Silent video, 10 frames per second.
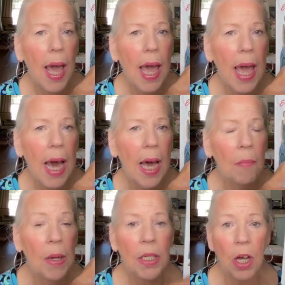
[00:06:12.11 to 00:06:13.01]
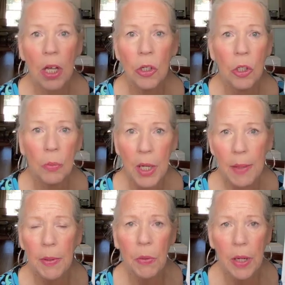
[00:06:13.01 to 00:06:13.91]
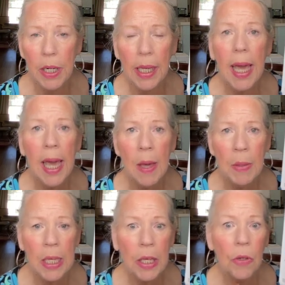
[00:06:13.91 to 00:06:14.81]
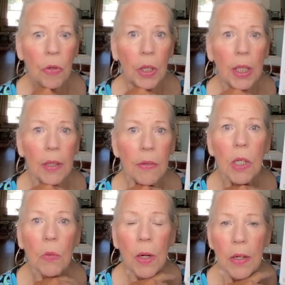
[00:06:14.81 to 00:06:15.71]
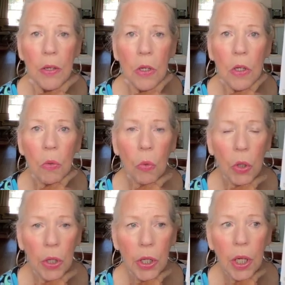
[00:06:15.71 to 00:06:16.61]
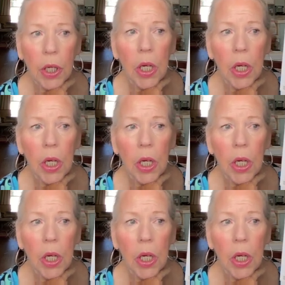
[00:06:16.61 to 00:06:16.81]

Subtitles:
And my daughter will probably wear a cami under it if she wears it to work.